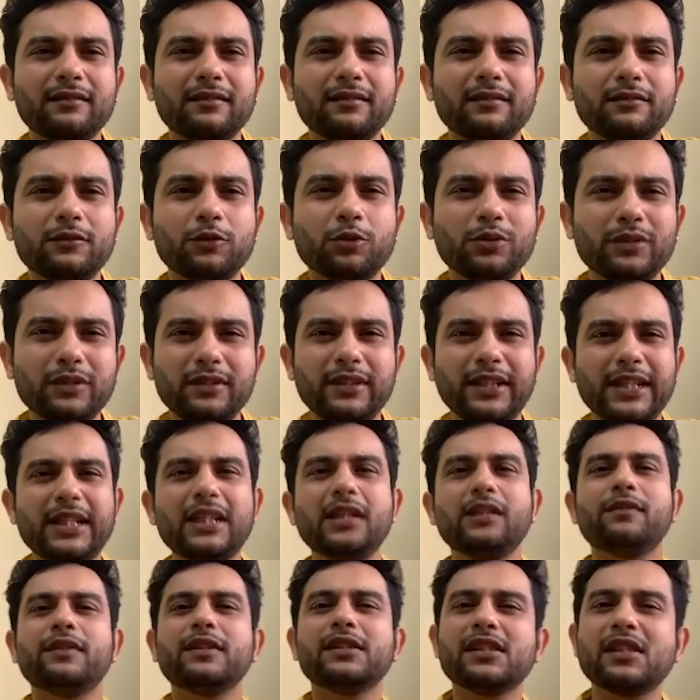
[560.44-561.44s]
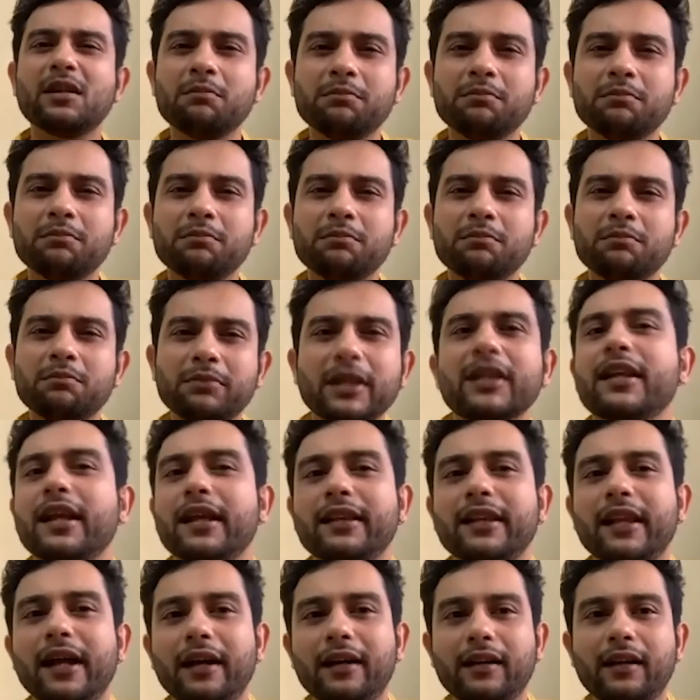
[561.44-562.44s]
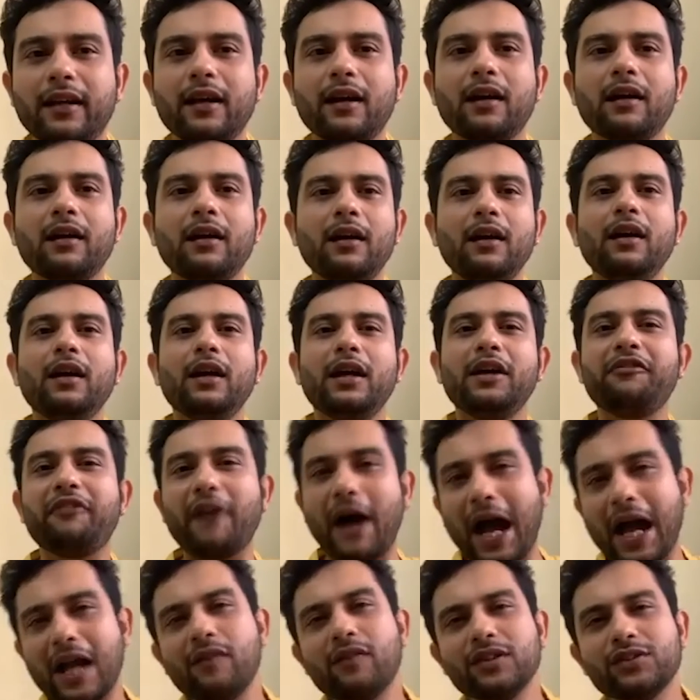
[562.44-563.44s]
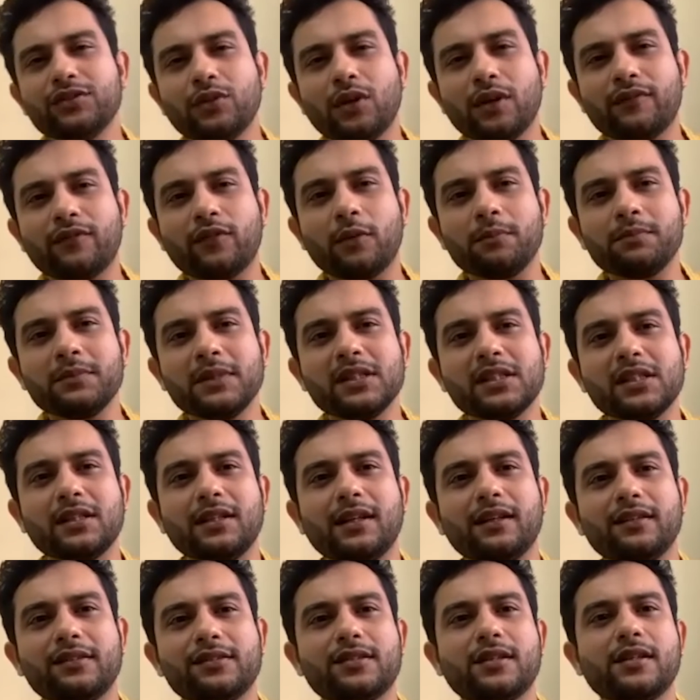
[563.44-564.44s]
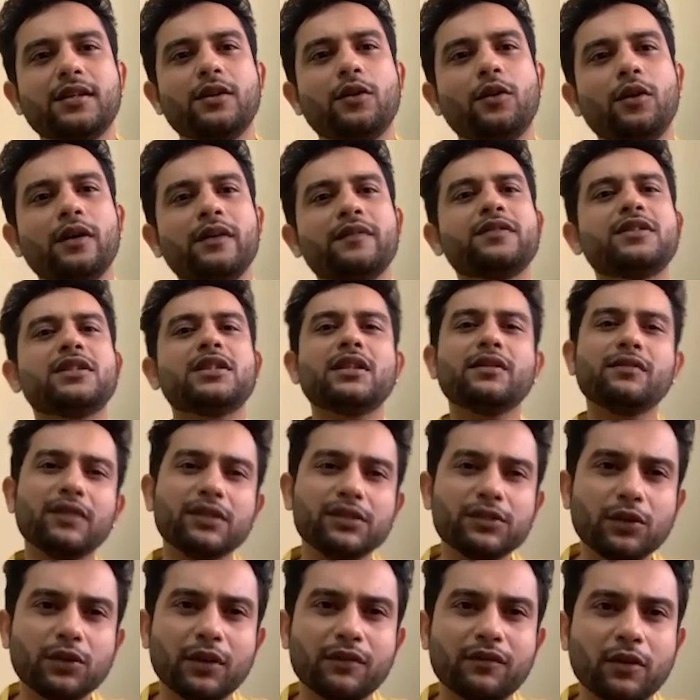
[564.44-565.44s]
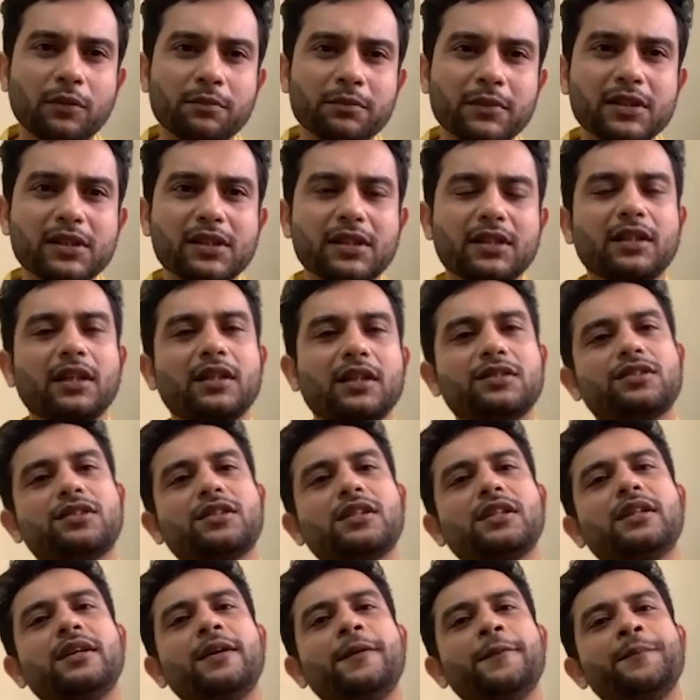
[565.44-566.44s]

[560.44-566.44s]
to deal with something like that. Yeah. If I was not from this industry or if she was not from this industry,